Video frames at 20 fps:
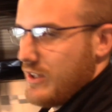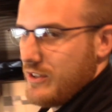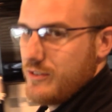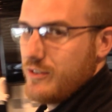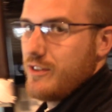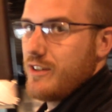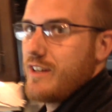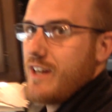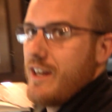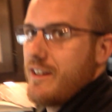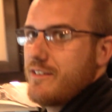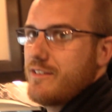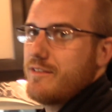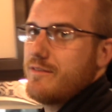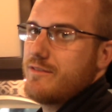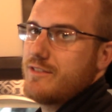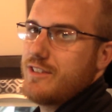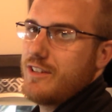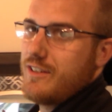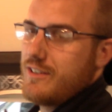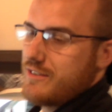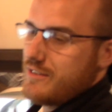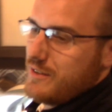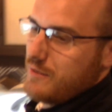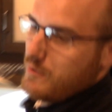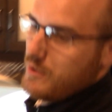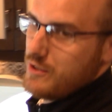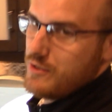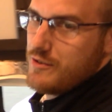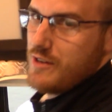sure you guys, seriously,
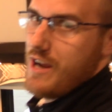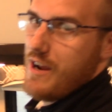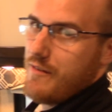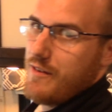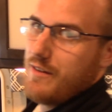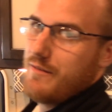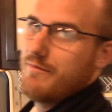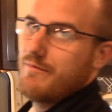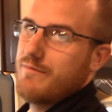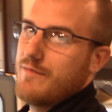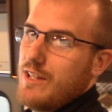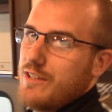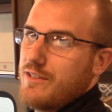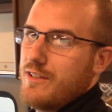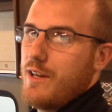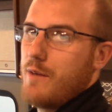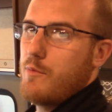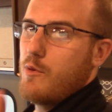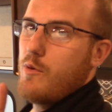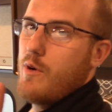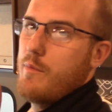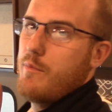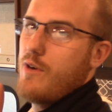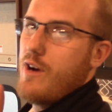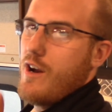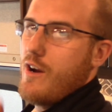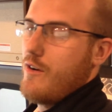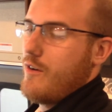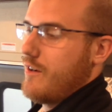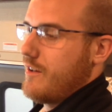when you're driving, that's the #1
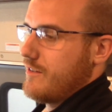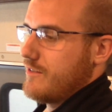priority.